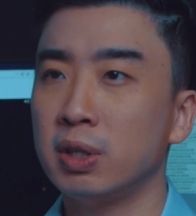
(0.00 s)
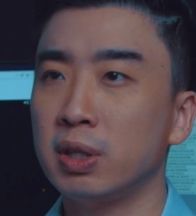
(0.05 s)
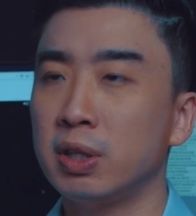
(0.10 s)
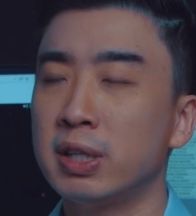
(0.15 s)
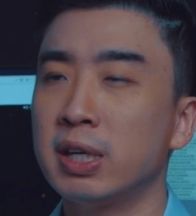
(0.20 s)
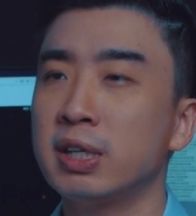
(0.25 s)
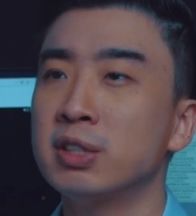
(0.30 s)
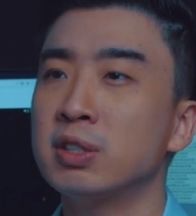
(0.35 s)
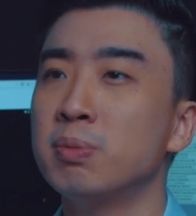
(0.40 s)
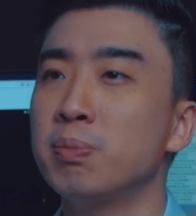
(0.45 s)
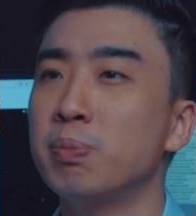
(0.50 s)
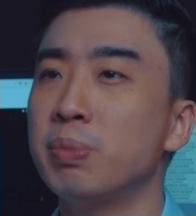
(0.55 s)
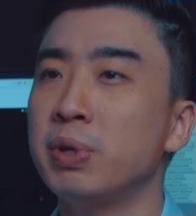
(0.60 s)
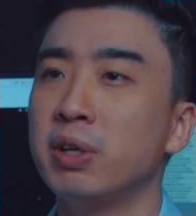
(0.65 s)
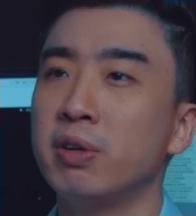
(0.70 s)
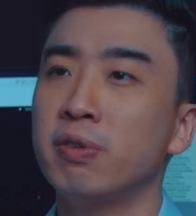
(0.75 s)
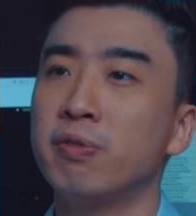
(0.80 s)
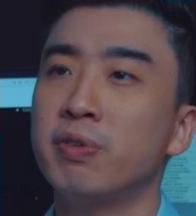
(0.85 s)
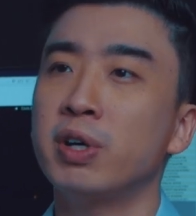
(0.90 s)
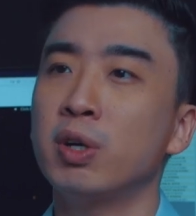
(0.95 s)
It doesn't
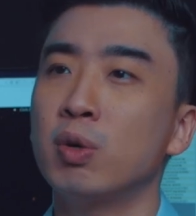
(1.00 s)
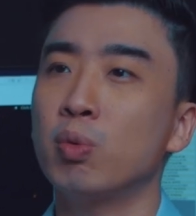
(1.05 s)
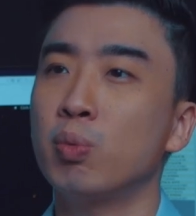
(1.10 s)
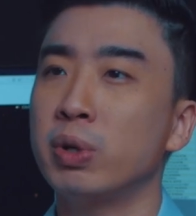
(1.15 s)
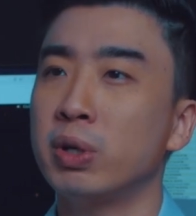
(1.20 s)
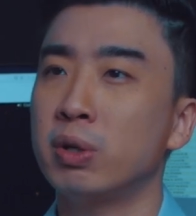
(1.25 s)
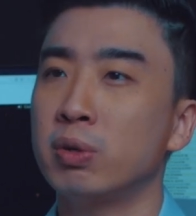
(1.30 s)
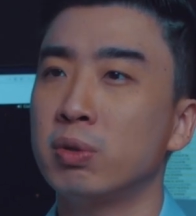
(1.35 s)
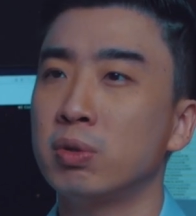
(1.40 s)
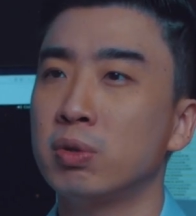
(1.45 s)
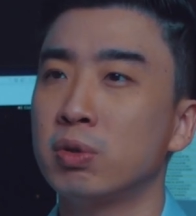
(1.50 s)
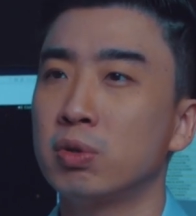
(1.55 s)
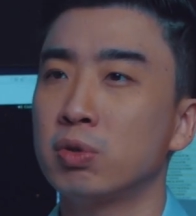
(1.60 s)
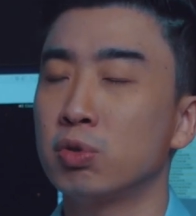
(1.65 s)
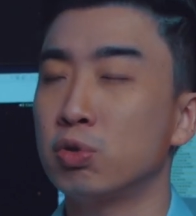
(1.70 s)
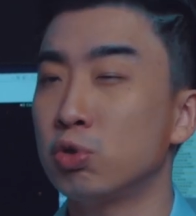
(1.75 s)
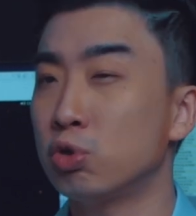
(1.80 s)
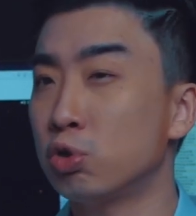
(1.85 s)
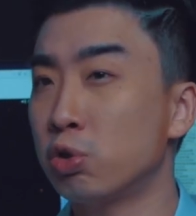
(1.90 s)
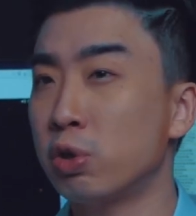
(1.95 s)
pay very well
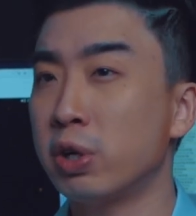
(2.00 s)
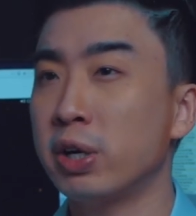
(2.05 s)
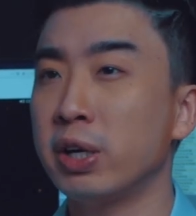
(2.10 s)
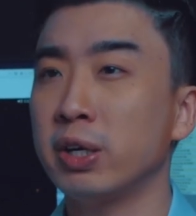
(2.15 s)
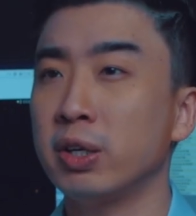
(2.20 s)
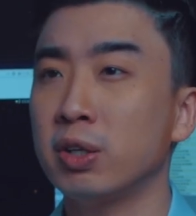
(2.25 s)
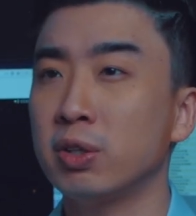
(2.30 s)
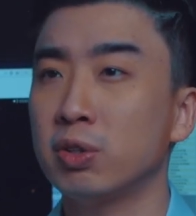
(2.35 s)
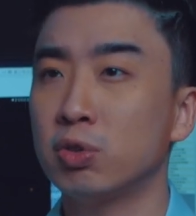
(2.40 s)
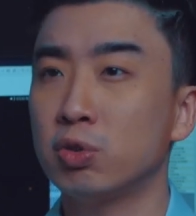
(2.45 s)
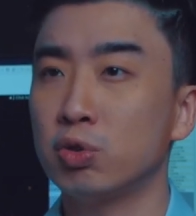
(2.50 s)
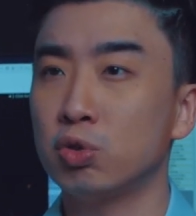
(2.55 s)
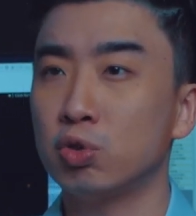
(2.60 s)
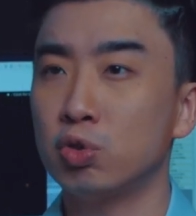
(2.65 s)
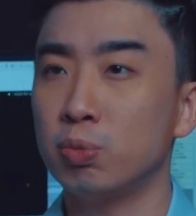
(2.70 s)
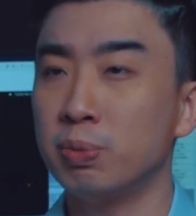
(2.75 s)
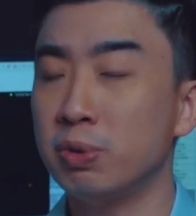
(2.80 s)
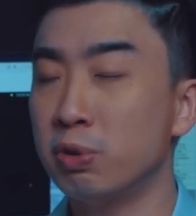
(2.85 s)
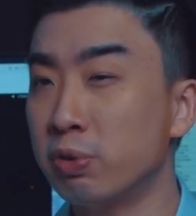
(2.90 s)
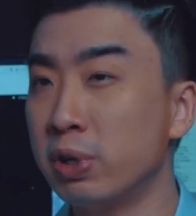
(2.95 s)
to try
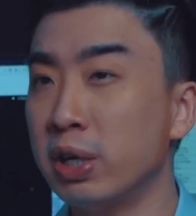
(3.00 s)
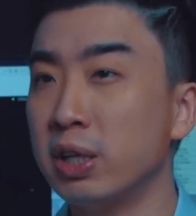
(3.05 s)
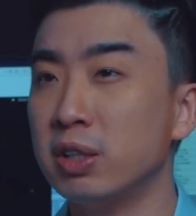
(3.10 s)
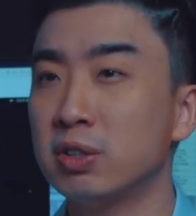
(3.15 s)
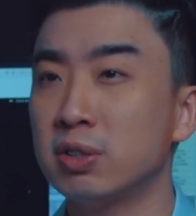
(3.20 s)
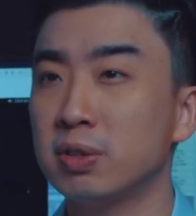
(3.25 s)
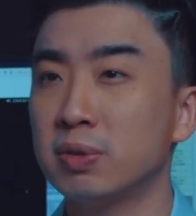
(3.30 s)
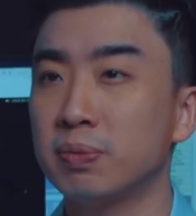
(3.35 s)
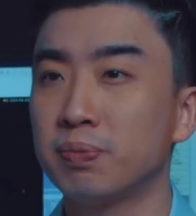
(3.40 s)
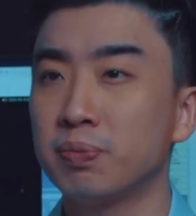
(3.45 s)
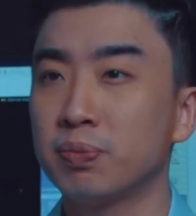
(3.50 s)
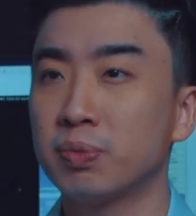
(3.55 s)
to be right.